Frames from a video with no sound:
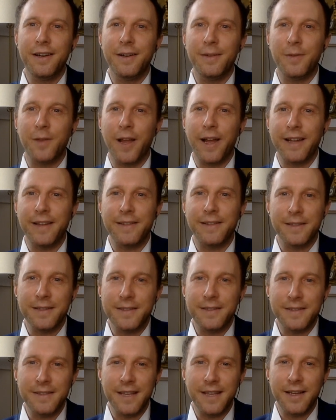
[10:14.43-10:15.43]
of like
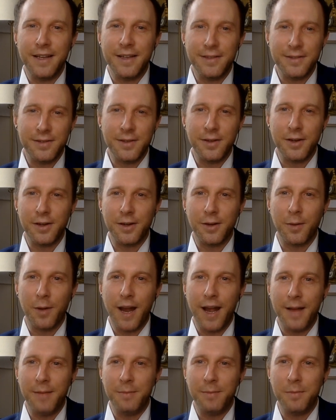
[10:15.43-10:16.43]
the sinister
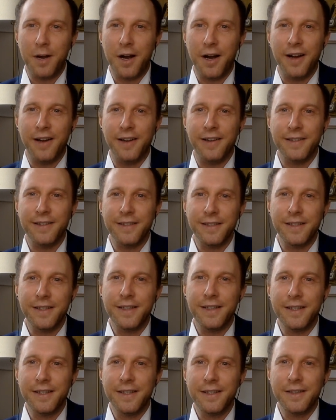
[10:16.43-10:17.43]
grandma
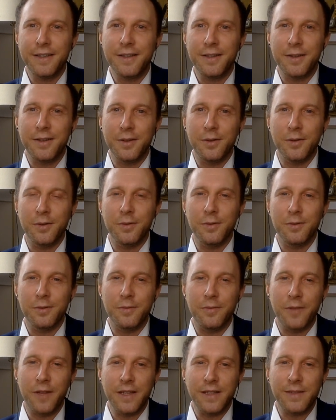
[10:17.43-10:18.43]

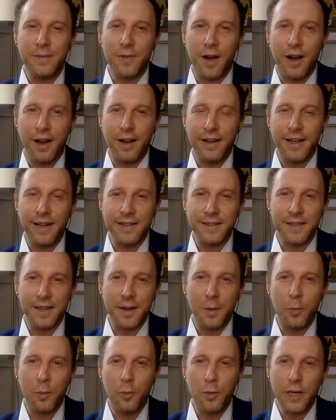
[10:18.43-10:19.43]
who Vince Vaughn has
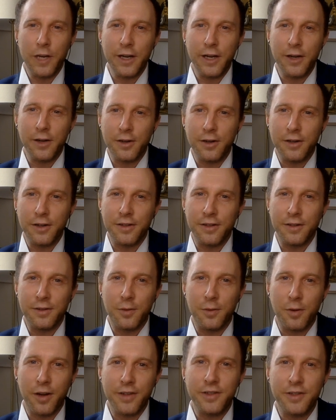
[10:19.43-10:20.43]
like a weird
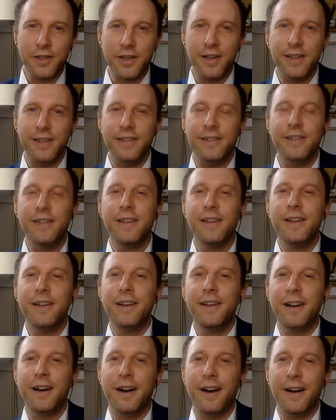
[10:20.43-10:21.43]
crush on,
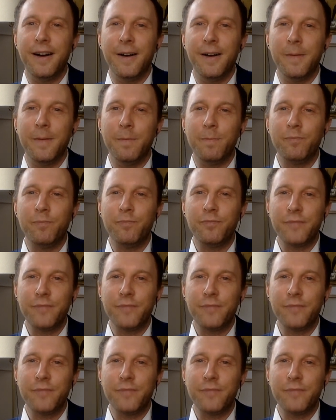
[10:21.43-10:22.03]
um,